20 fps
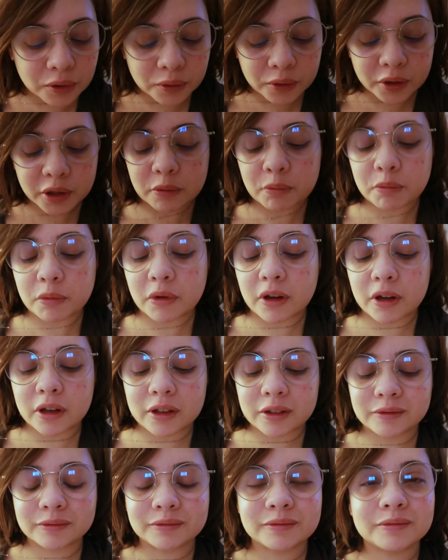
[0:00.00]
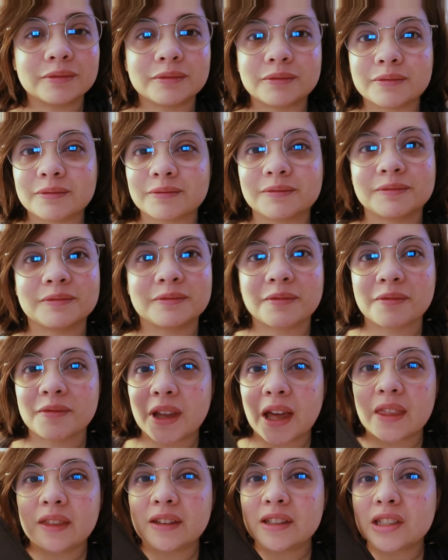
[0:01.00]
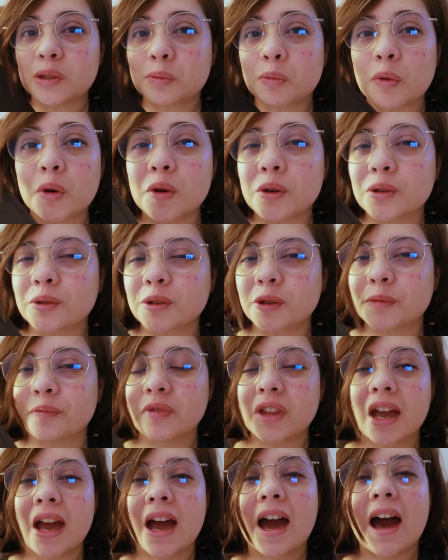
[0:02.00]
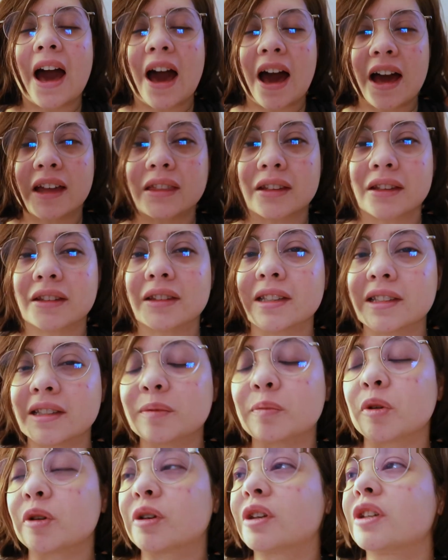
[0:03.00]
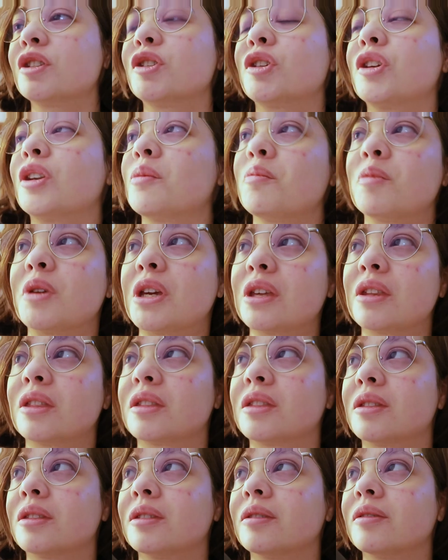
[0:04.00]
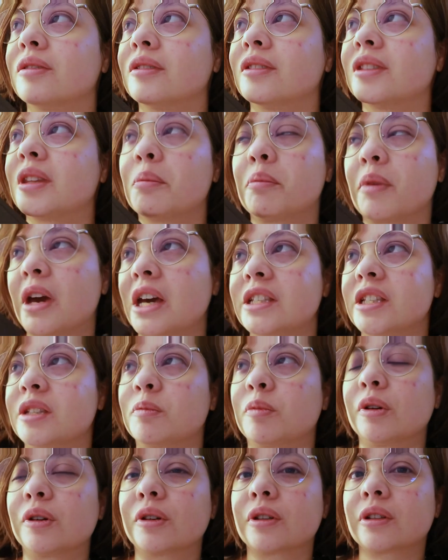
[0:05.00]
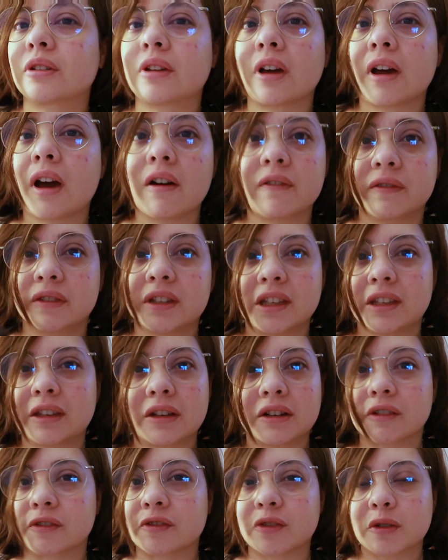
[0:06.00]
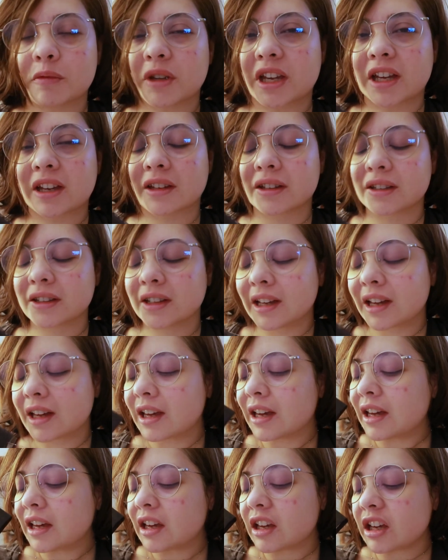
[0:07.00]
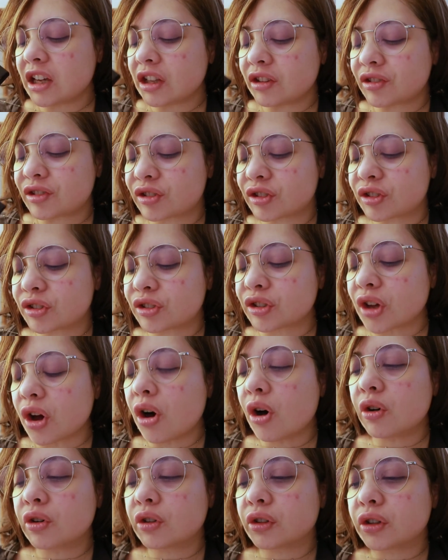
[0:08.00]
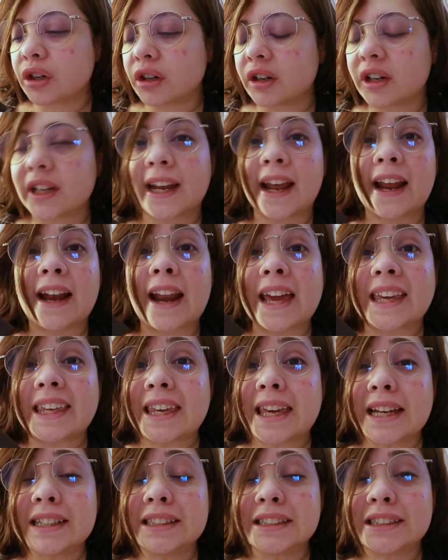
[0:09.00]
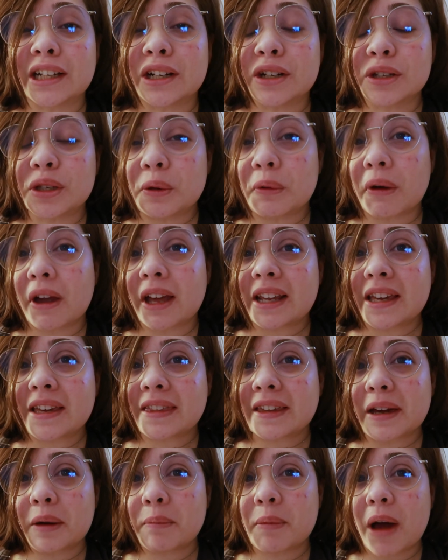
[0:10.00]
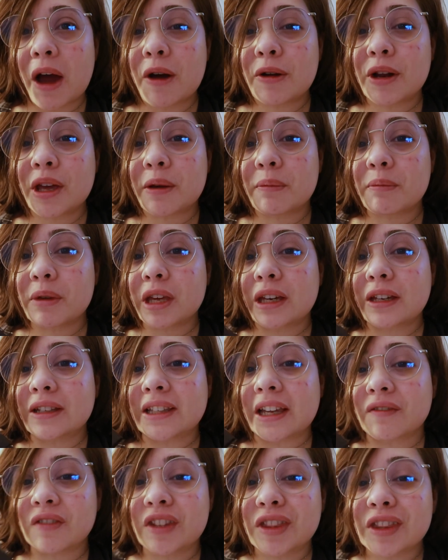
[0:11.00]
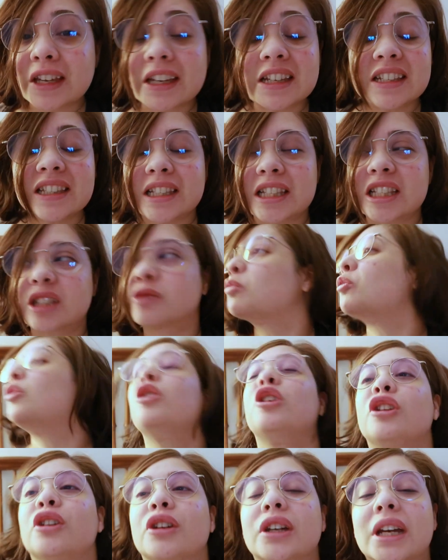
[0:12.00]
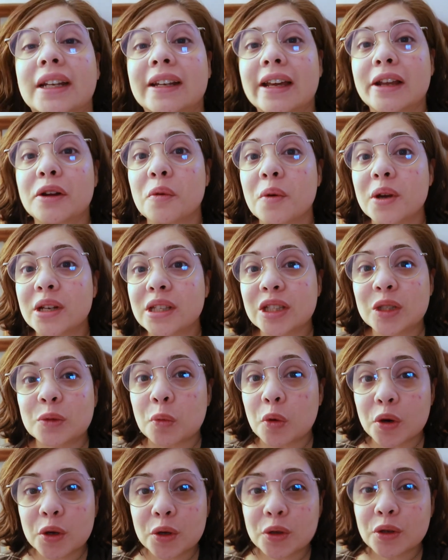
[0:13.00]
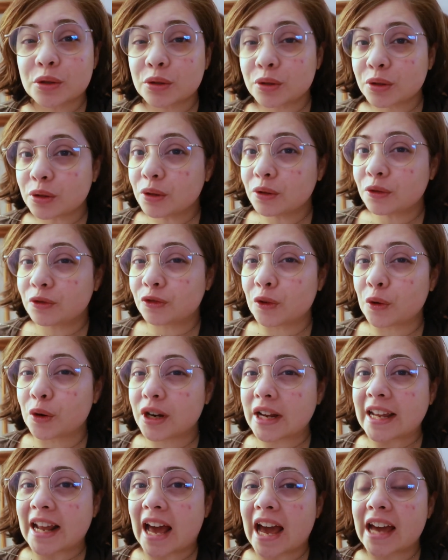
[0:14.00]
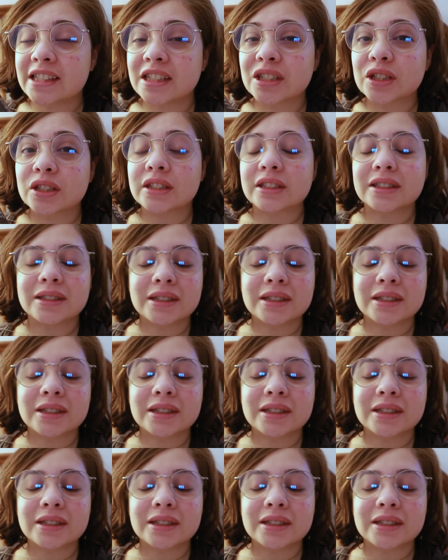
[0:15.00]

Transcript: going, but this book, I think this book is gonna be the best book of the year for me. It's so good, and I can't tell you anything about it because everything is a spoiler and I don't want to spoil you for it. I just